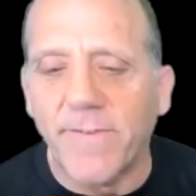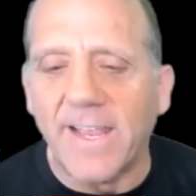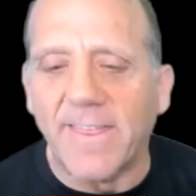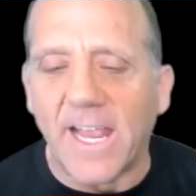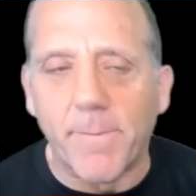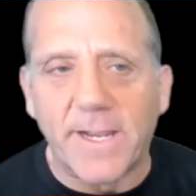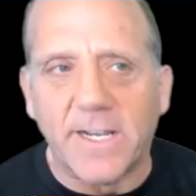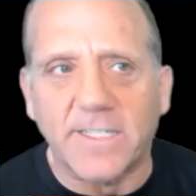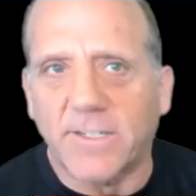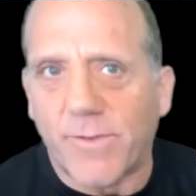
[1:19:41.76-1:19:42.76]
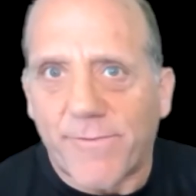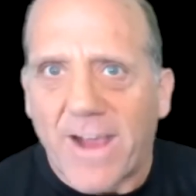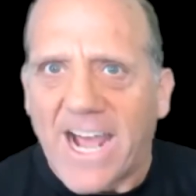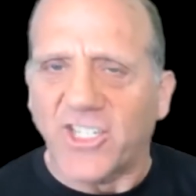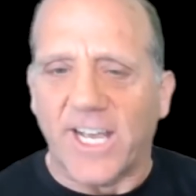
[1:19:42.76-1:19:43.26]
anything because of
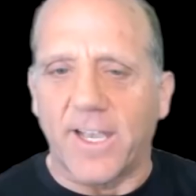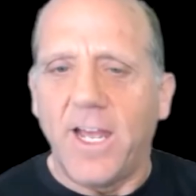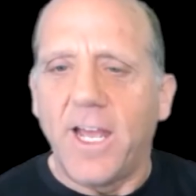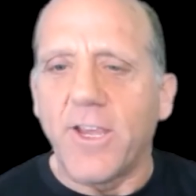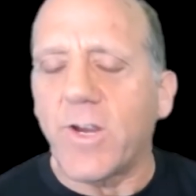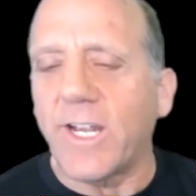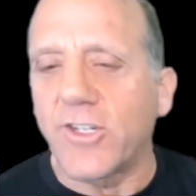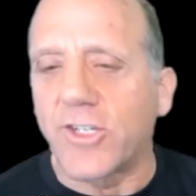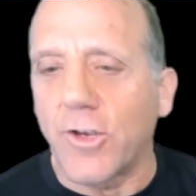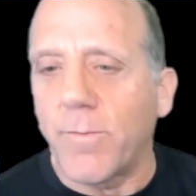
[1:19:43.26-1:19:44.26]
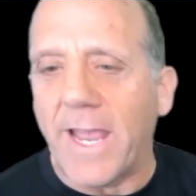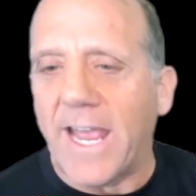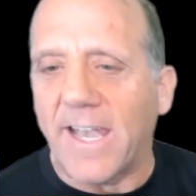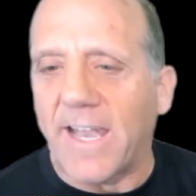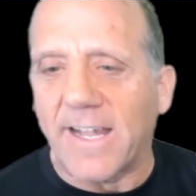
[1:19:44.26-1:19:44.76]
refraction. You can zoom
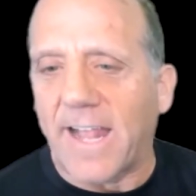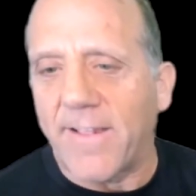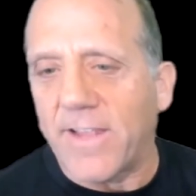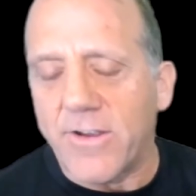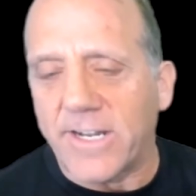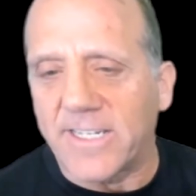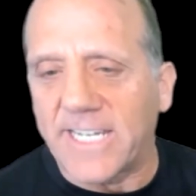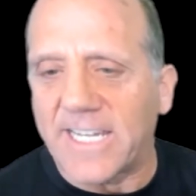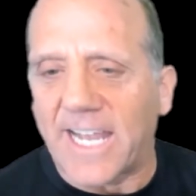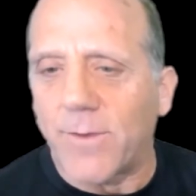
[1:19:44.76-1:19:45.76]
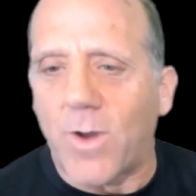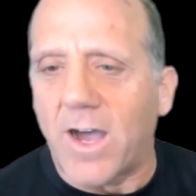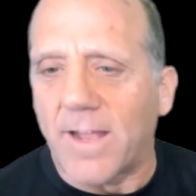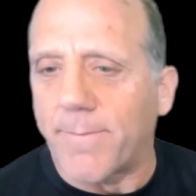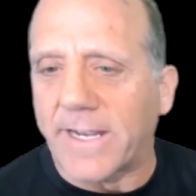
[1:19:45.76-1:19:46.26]
in and you can see
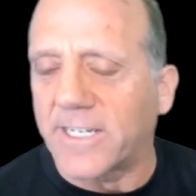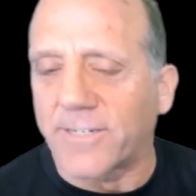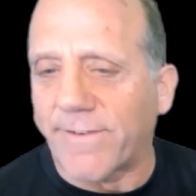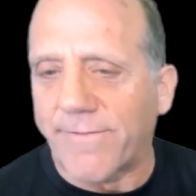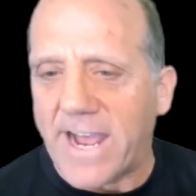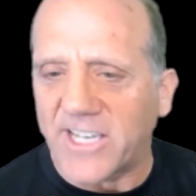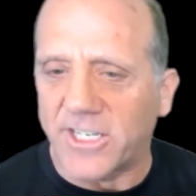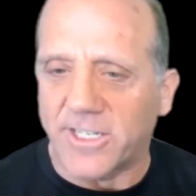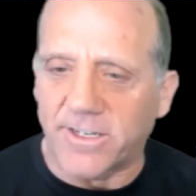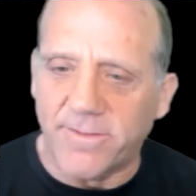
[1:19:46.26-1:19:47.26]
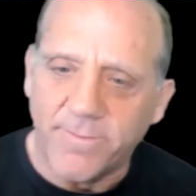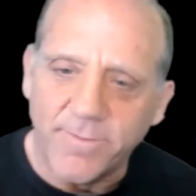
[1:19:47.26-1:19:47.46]
Taiwan because of refraction, dude.